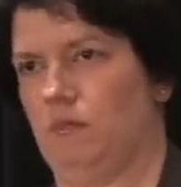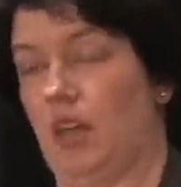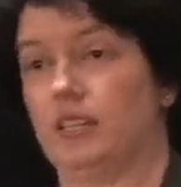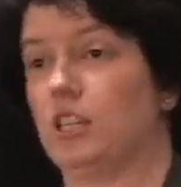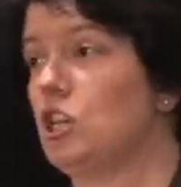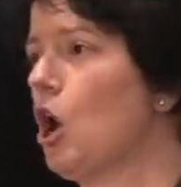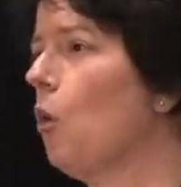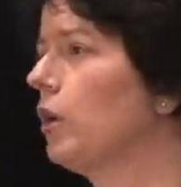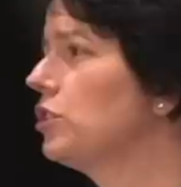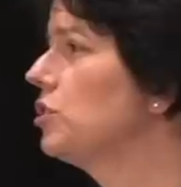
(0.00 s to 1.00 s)
I didn't
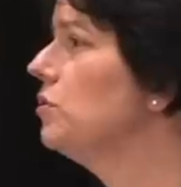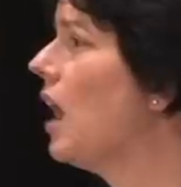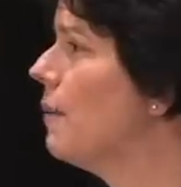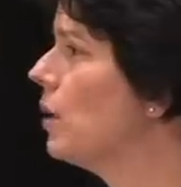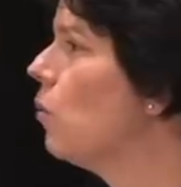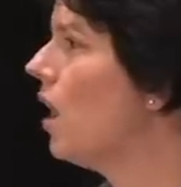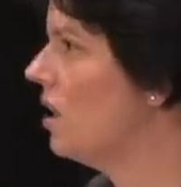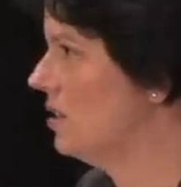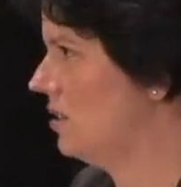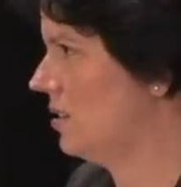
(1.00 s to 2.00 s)
know what a tsunami
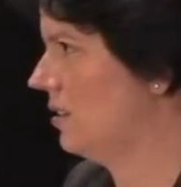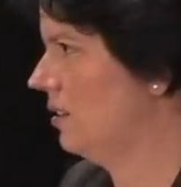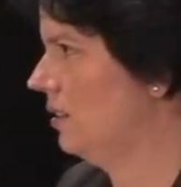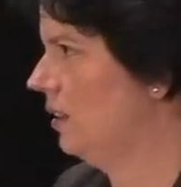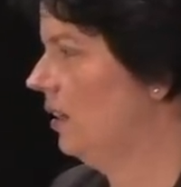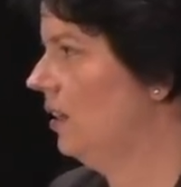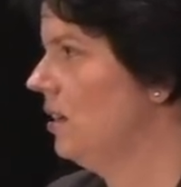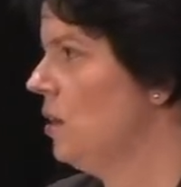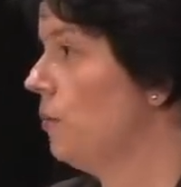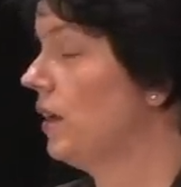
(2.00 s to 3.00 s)
was,
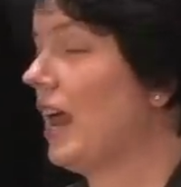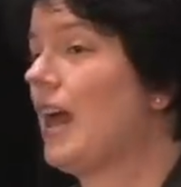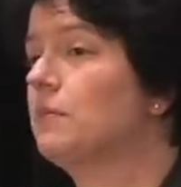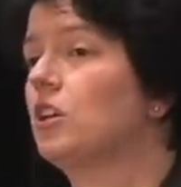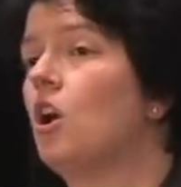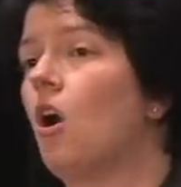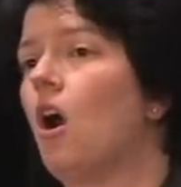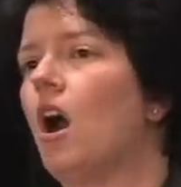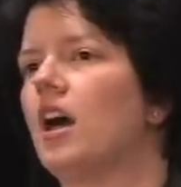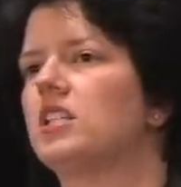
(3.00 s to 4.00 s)
but it had been
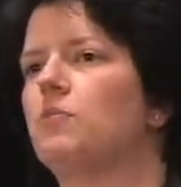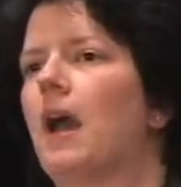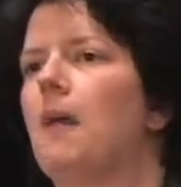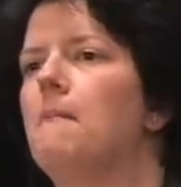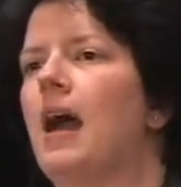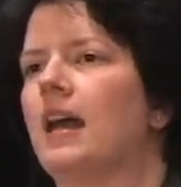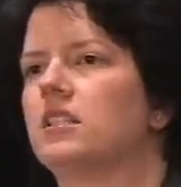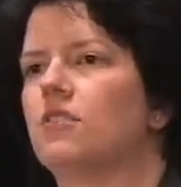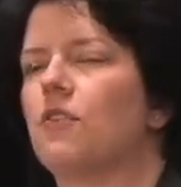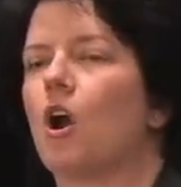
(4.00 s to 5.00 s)
caused by a
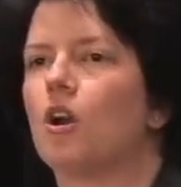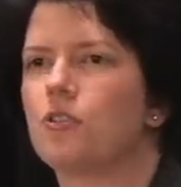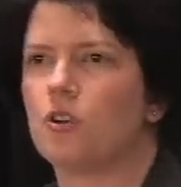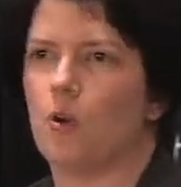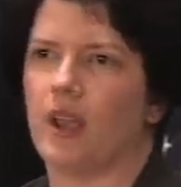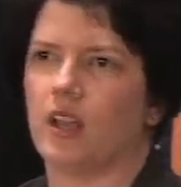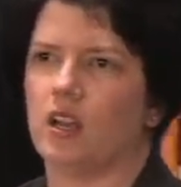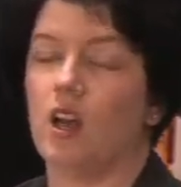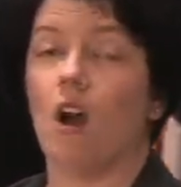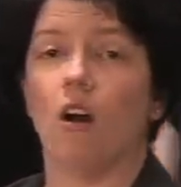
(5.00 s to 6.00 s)
massive
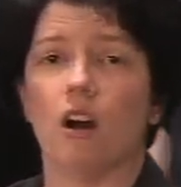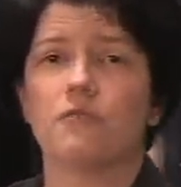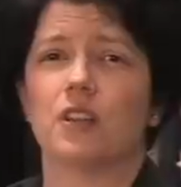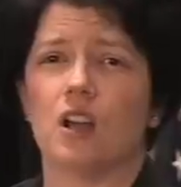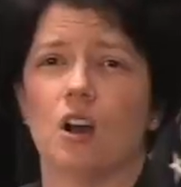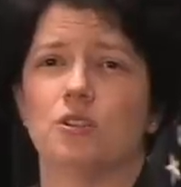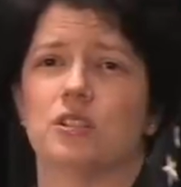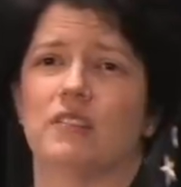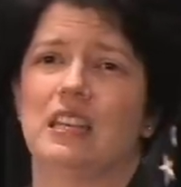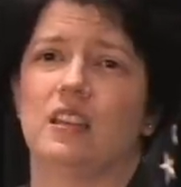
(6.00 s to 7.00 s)
earthquake off the
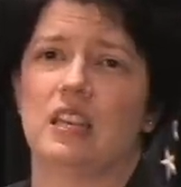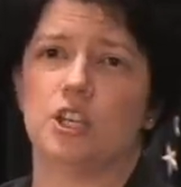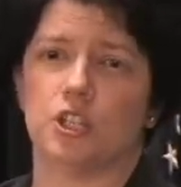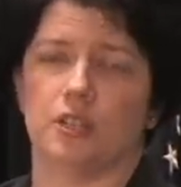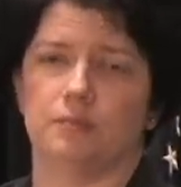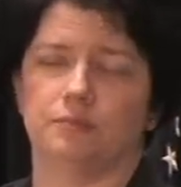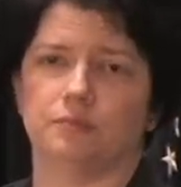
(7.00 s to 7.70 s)
coast of Indonesia.